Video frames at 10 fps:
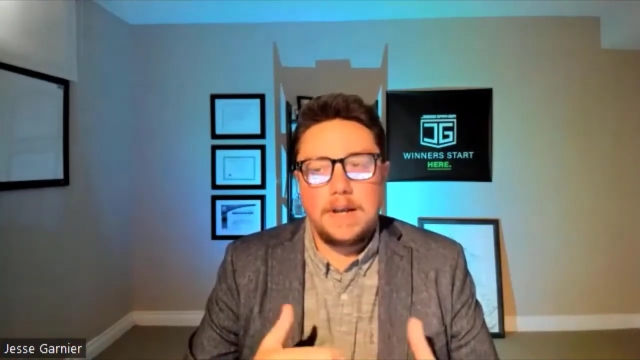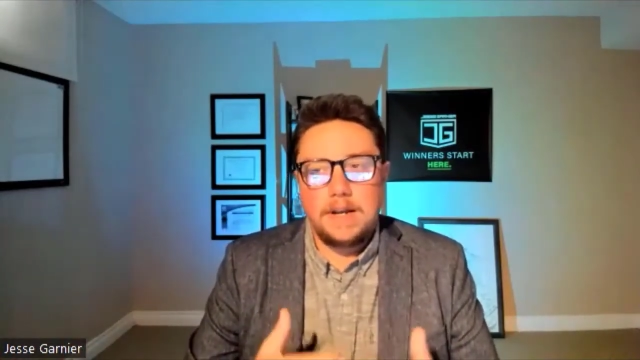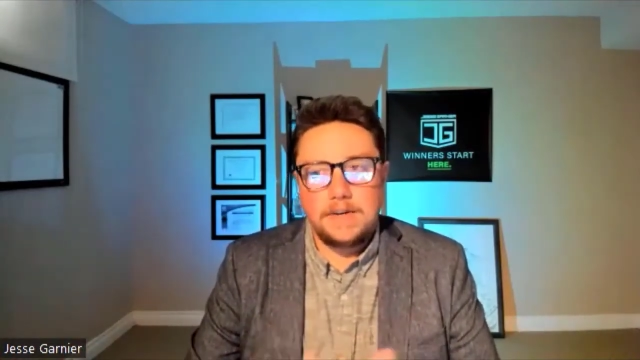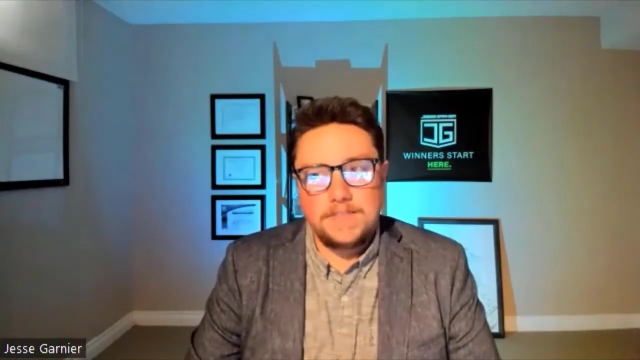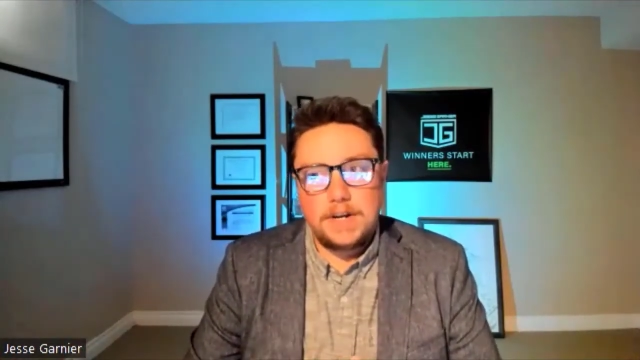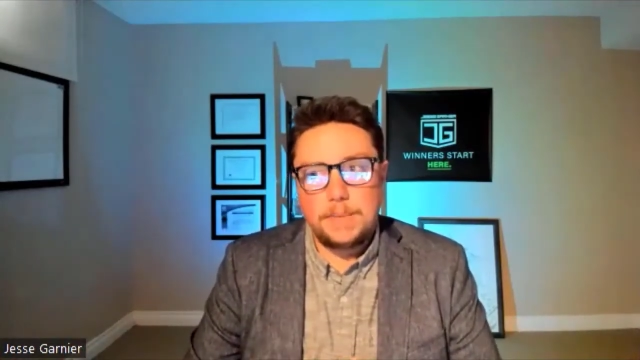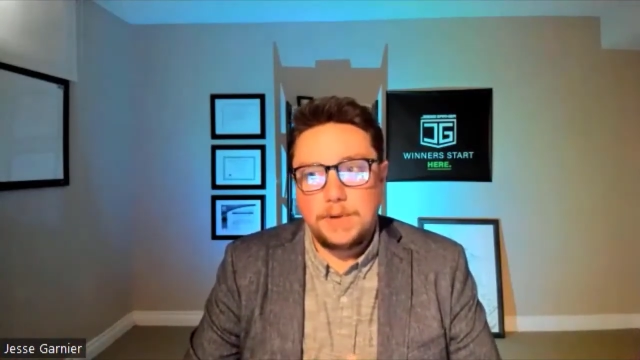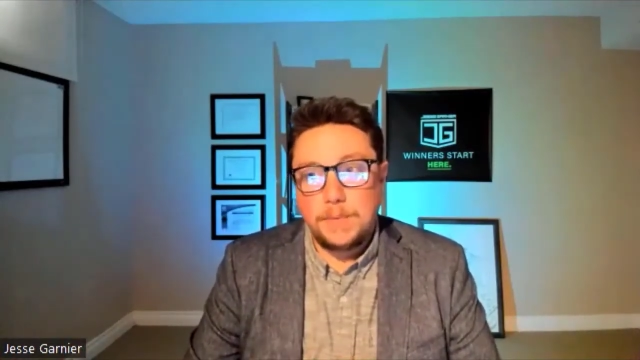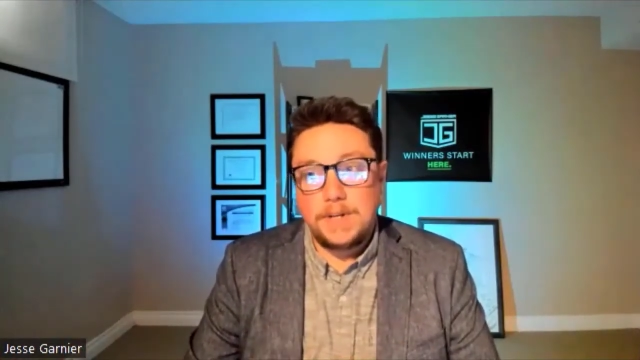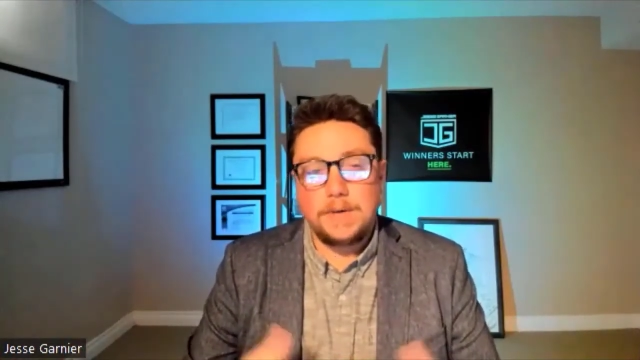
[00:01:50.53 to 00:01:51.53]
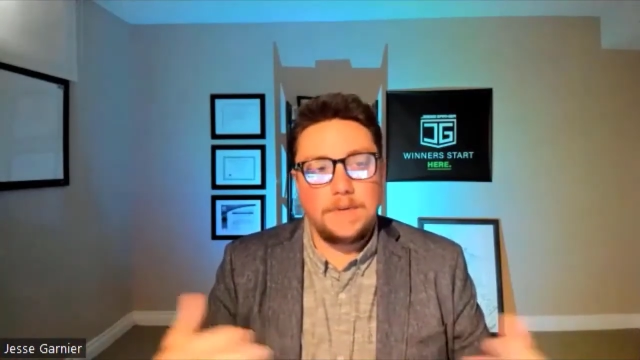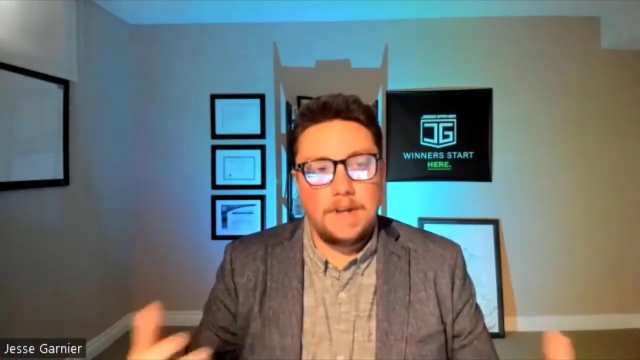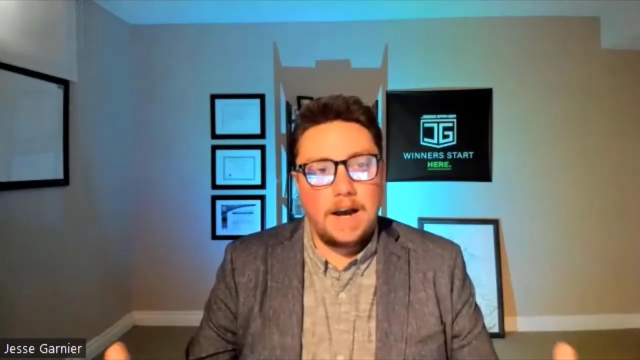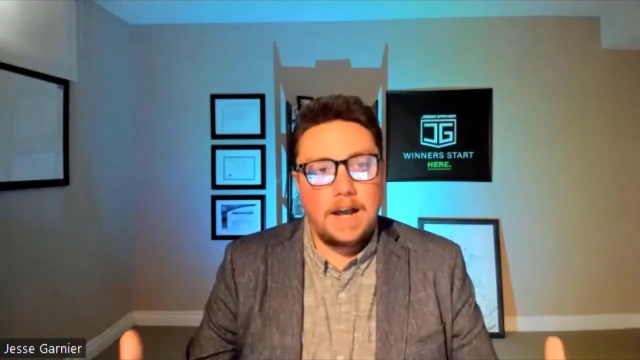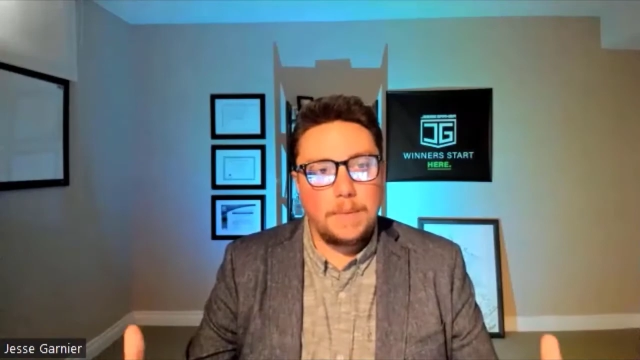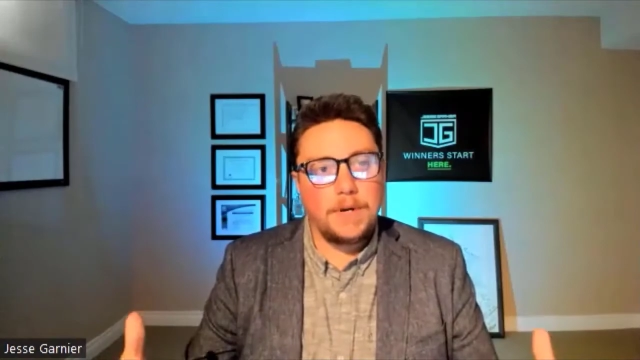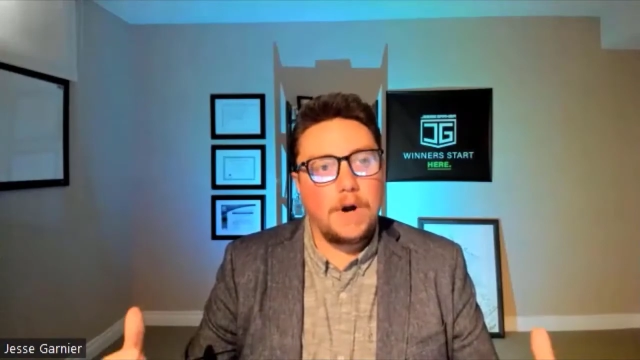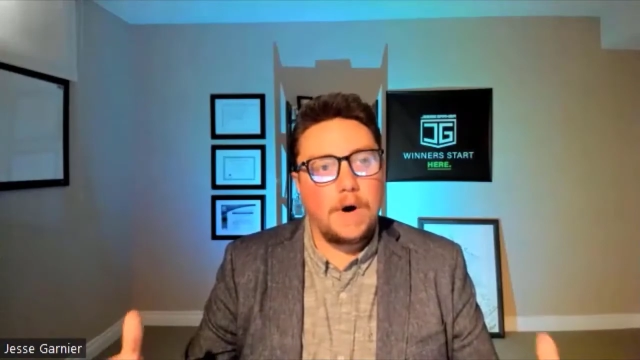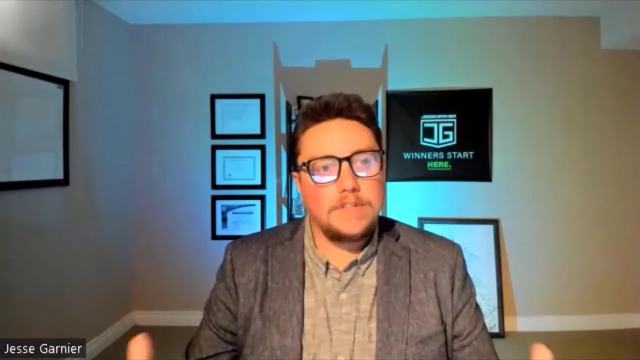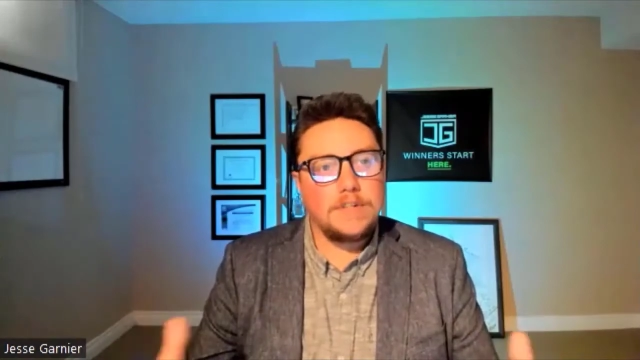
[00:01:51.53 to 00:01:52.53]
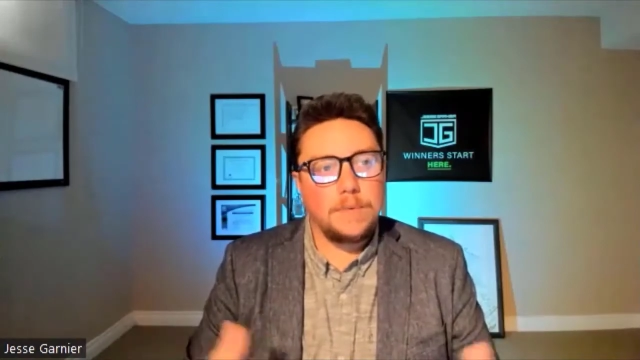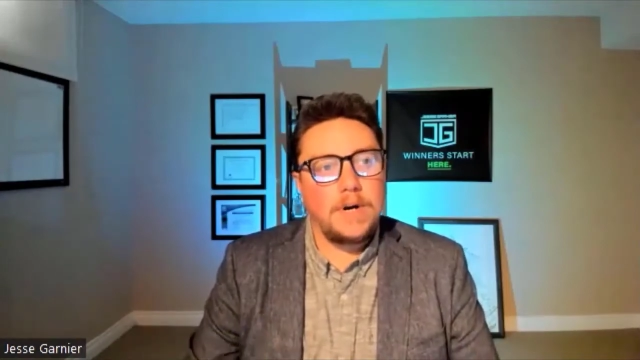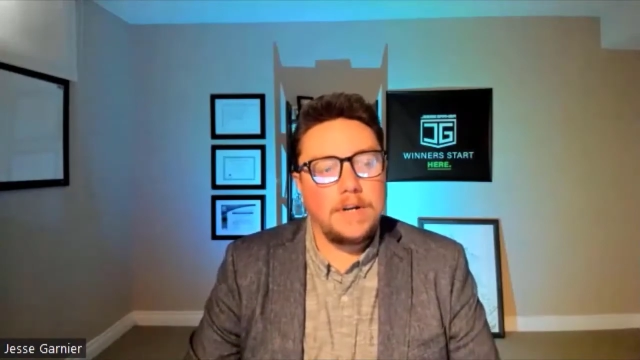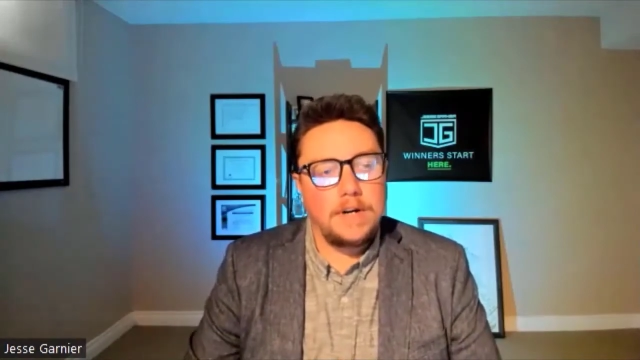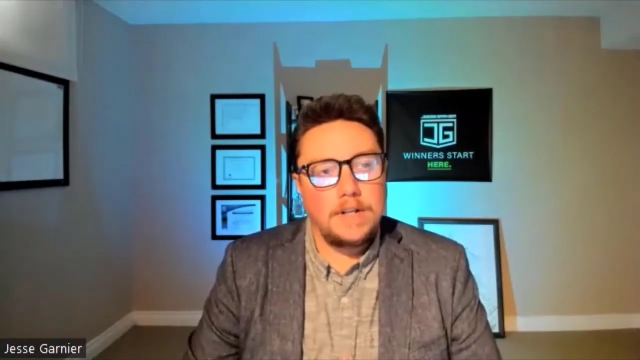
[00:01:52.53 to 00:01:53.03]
and your family when you die, but also while you're